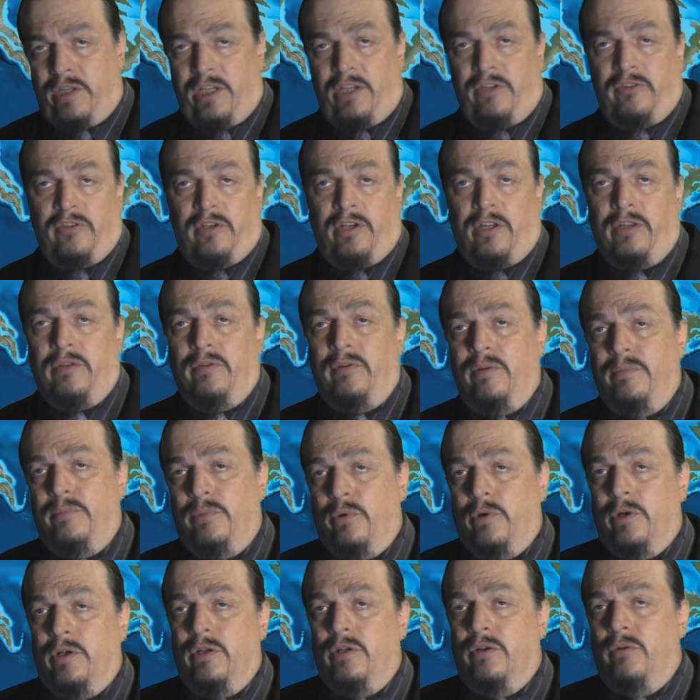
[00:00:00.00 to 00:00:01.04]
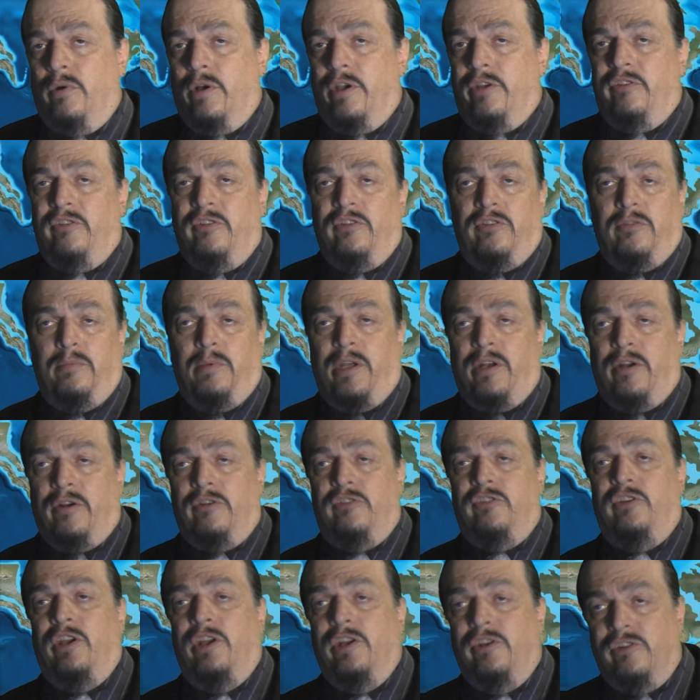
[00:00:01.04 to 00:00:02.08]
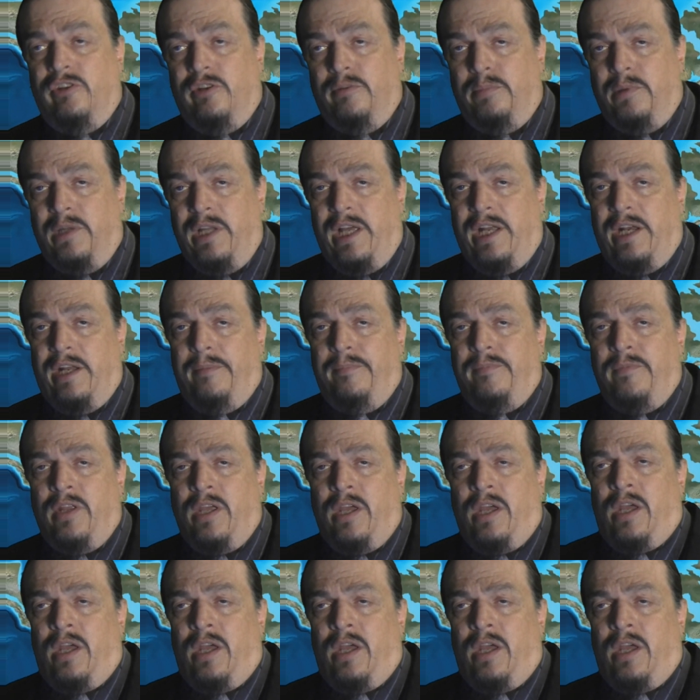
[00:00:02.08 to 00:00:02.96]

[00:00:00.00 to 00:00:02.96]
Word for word: these and other important questions about our changing planet.